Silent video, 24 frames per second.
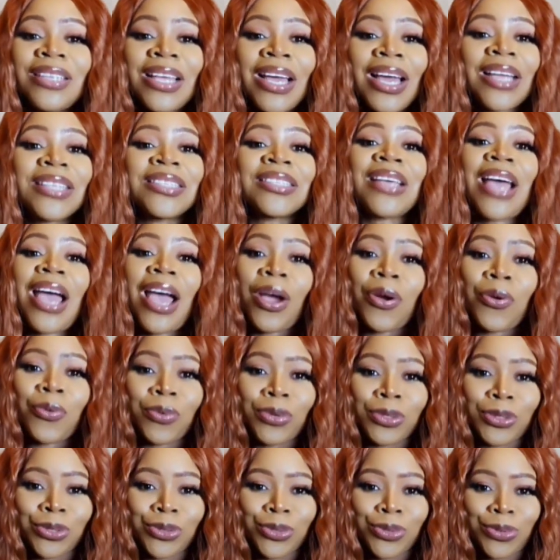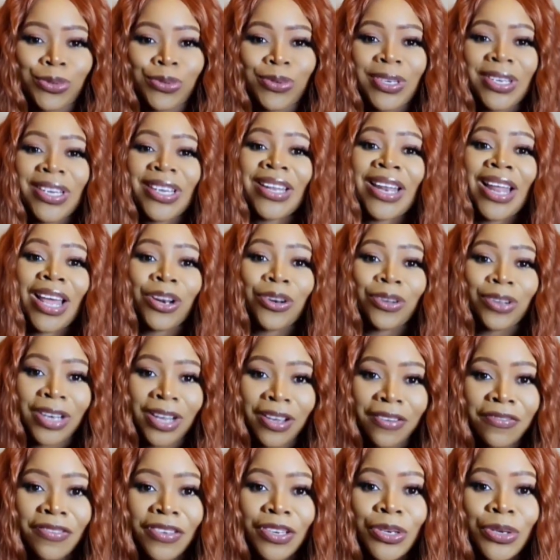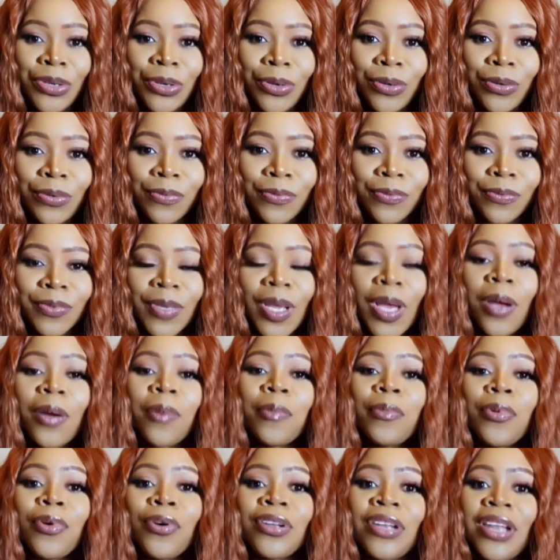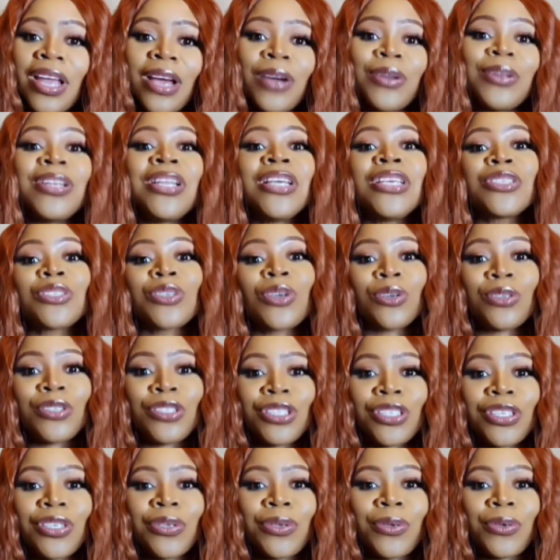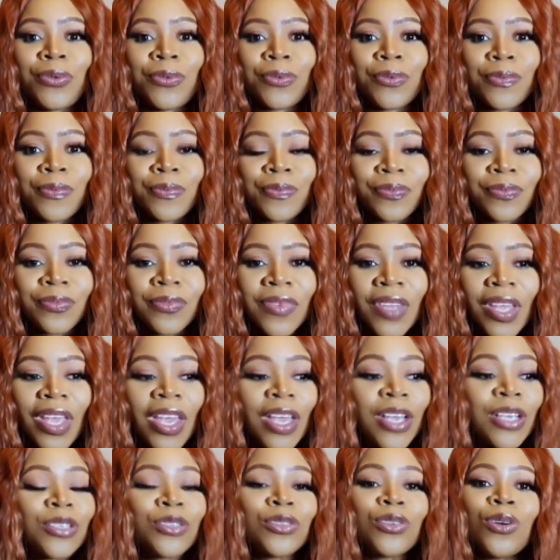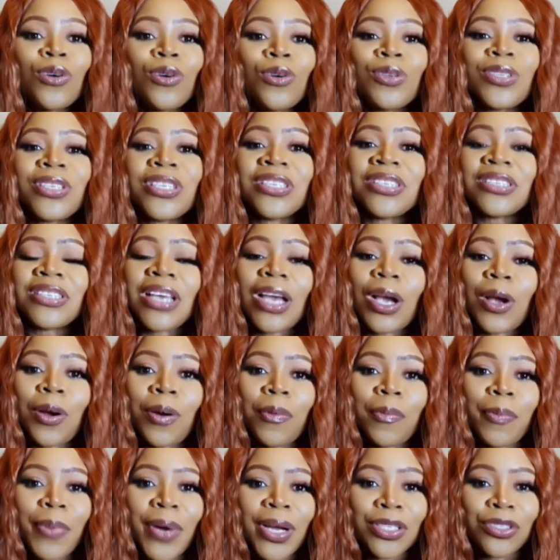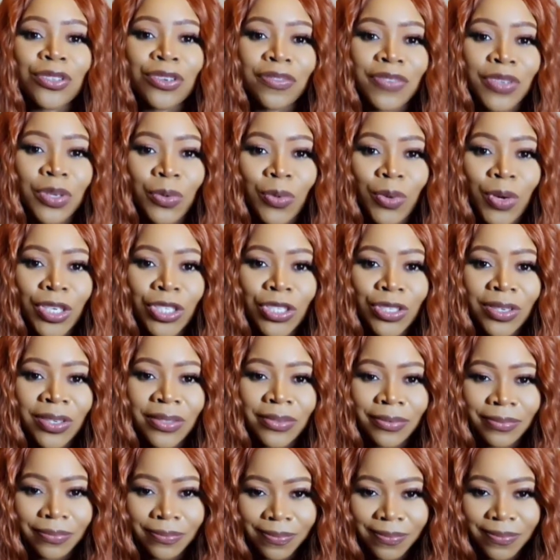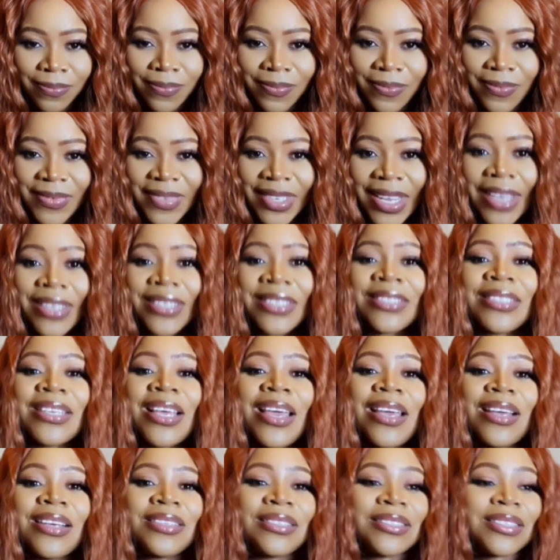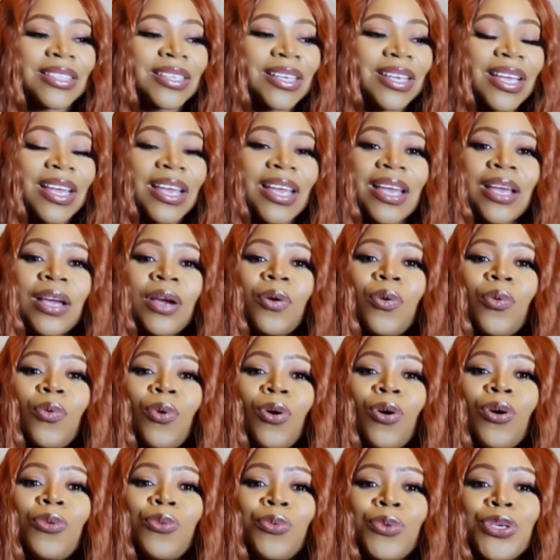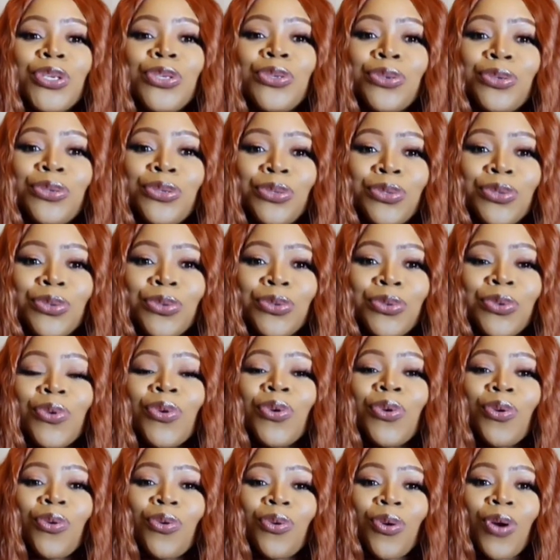That I will do in another video. But now let's continue. So the second part of the question says, what will you do